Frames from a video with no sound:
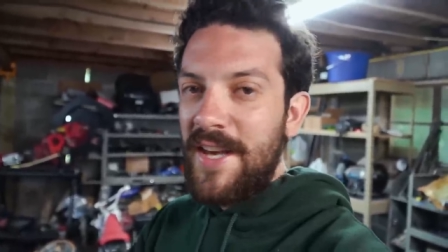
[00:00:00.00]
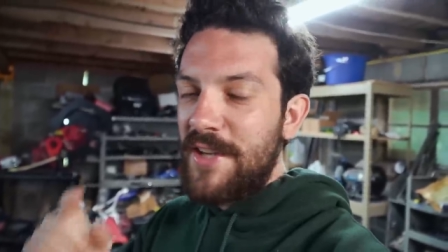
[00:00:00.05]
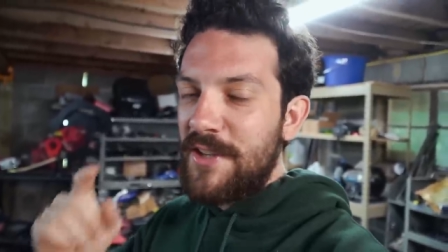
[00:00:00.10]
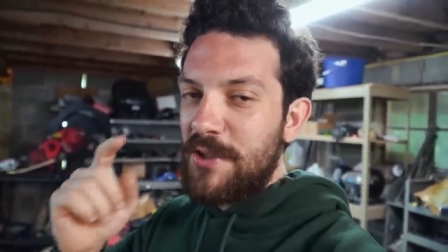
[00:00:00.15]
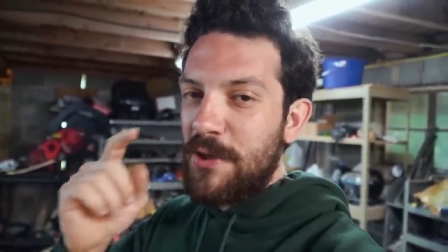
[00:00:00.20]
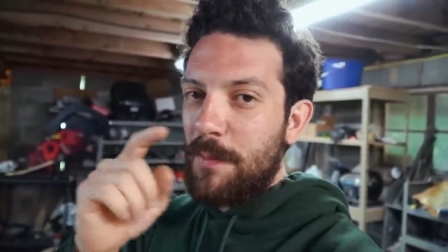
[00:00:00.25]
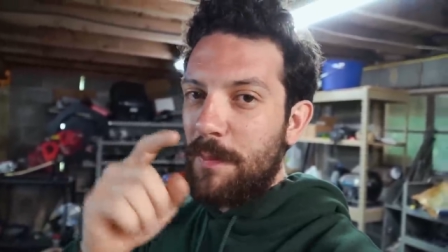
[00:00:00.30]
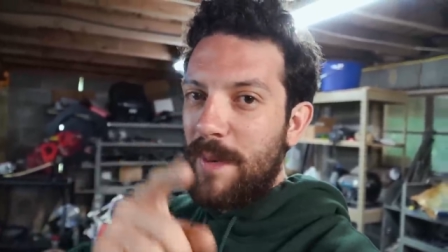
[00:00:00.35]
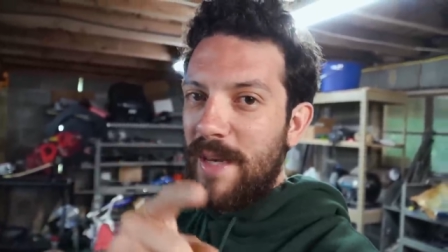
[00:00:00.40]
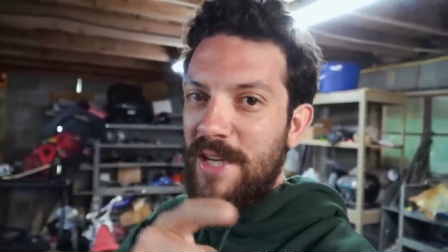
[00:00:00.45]

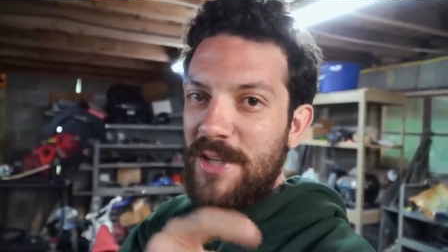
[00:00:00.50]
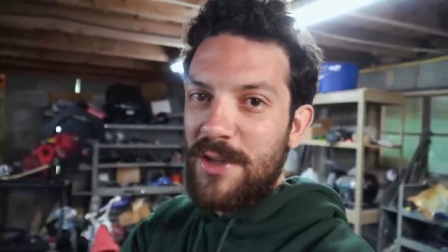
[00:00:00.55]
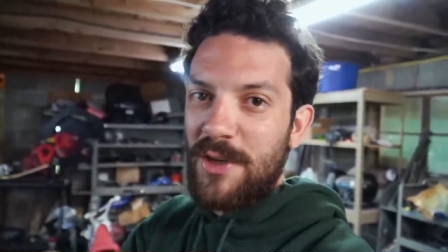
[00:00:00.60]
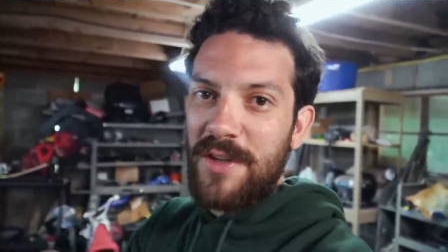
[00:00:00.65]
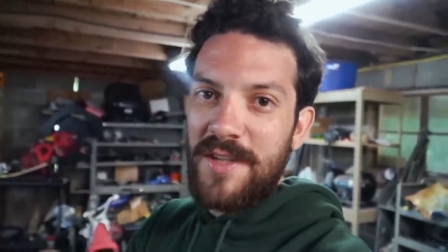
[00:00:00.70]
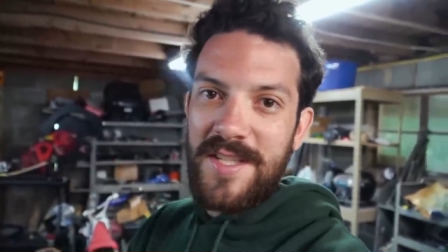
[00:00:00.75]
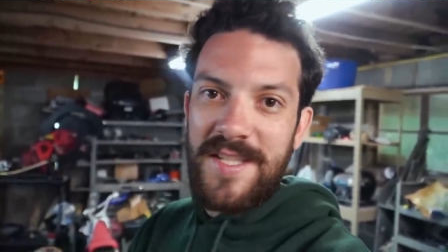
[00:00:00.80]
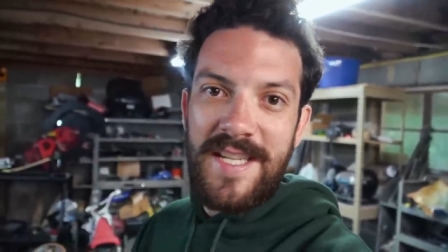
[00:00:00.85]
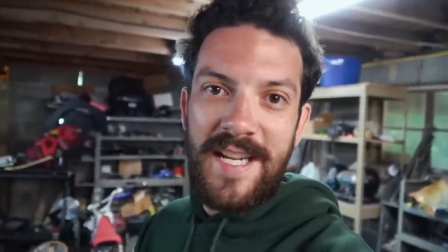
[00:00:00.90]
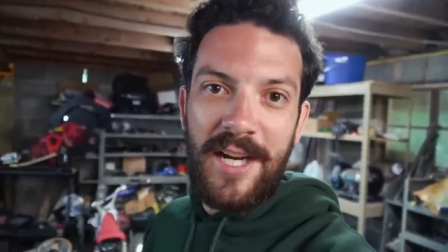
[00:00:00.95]
so be sure
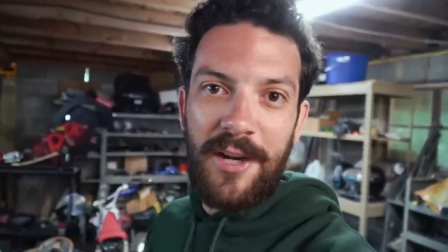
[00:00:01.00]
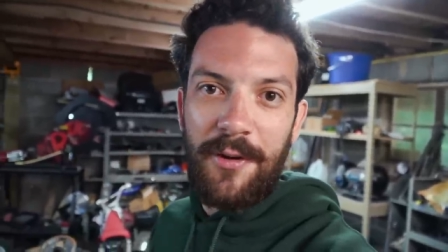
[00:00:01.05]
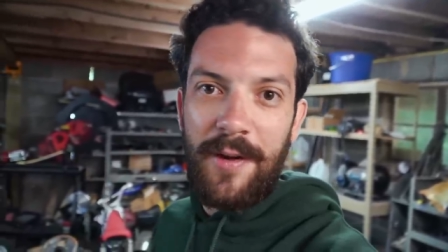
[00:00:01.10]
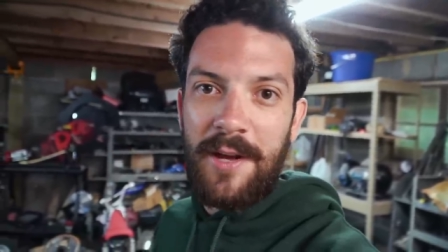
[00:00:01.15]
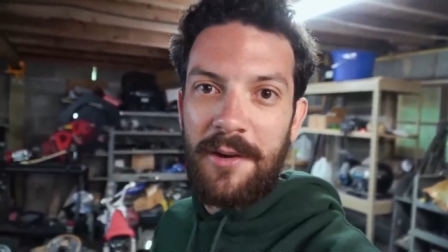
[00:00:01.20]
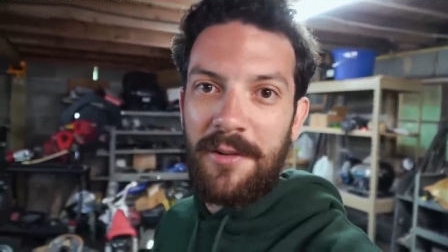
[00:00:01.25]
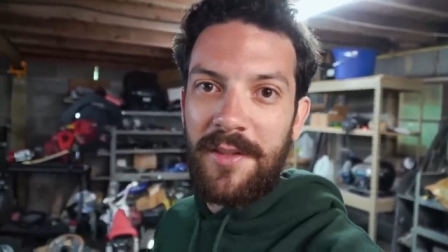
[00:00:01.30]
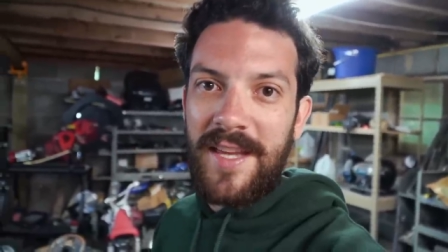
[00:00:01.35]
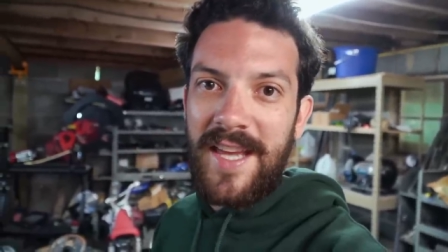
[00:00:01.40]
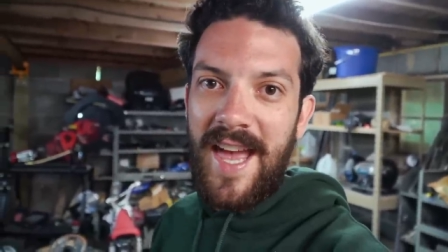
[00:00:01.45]
to stick
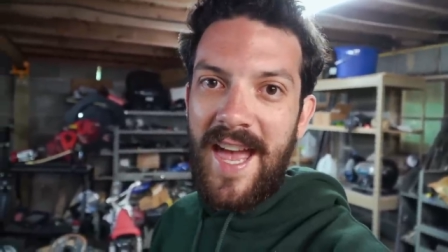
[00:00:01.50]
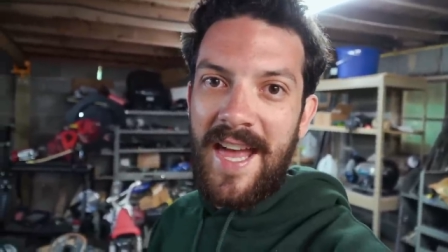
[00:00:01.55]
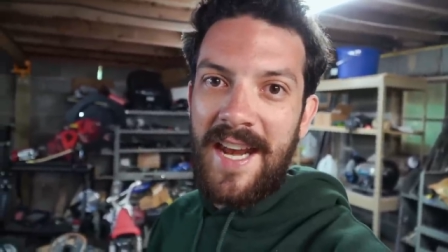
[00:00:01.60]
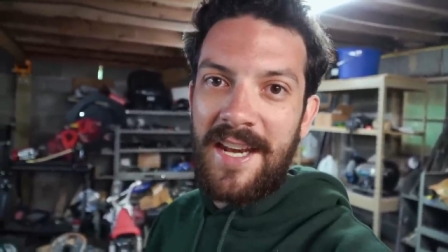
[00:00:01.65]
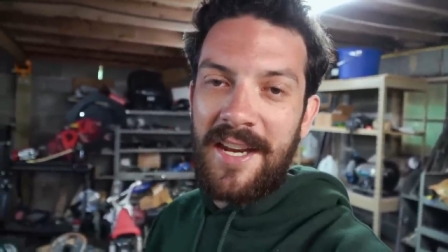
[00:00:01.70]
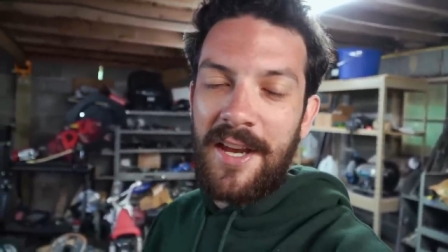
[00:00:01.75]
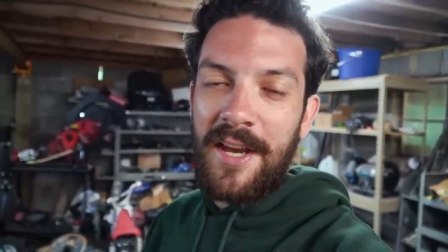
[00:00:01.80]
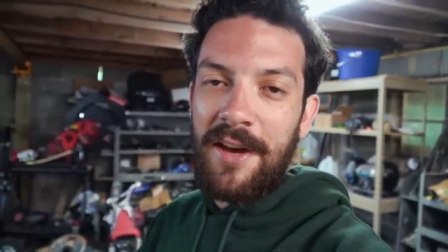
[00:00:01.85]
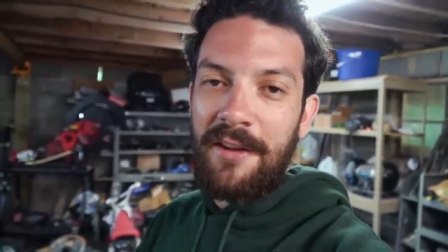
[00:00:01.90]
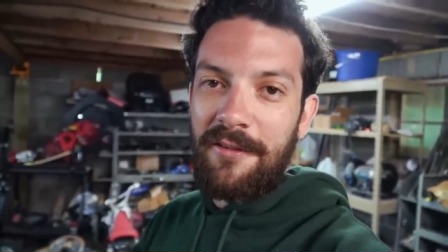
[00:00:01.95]
around to the
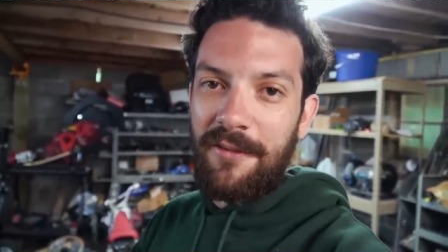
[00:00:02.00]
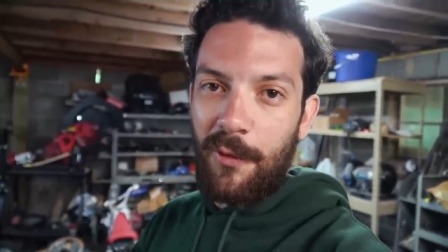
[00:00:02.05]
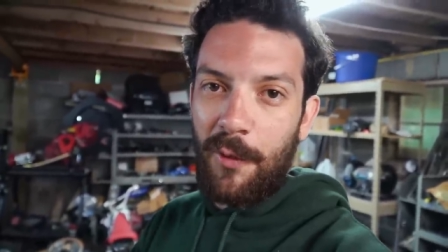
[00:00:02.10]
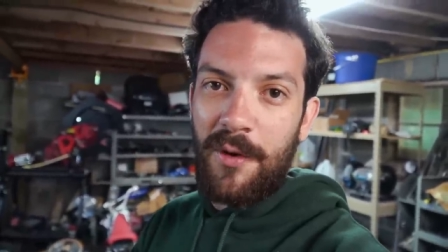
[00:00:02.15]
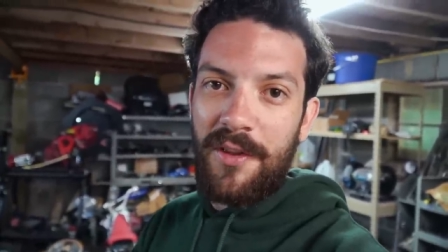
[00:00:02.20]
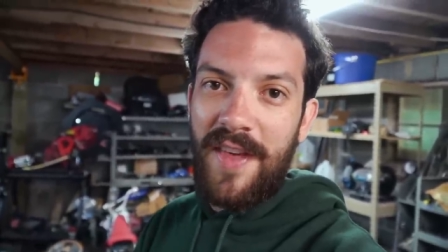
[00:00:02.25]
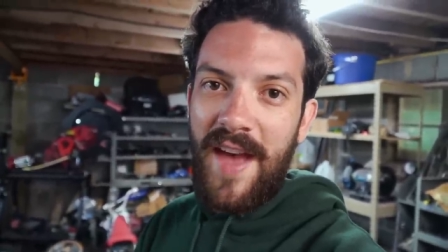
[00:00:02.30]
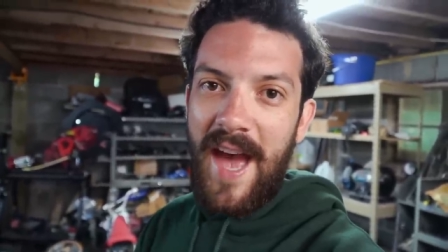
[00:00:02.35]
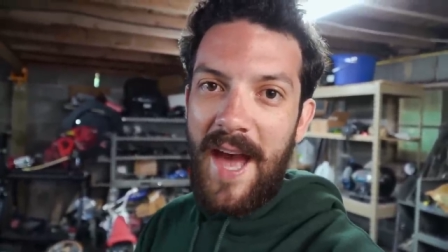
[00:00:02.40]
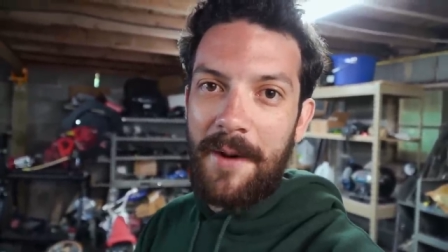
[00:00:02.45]
end
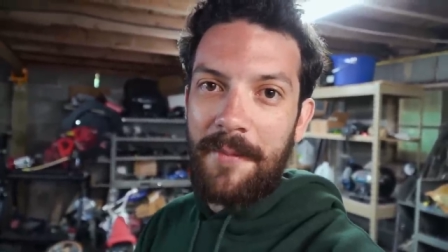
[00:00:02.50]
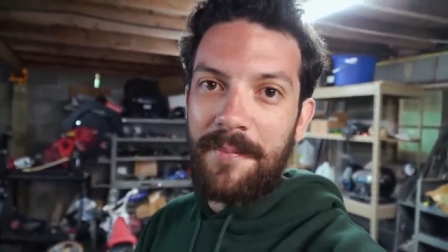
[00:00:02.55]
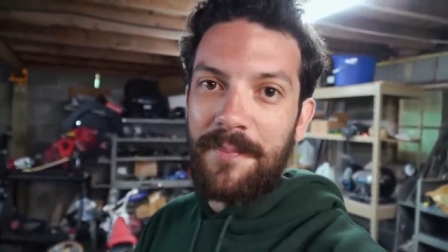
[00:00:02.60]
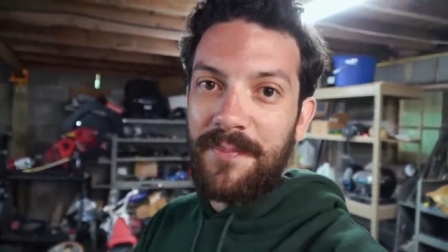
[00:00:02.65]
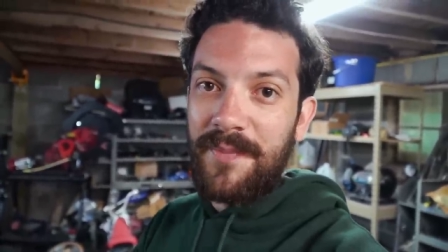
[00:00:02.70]
for that.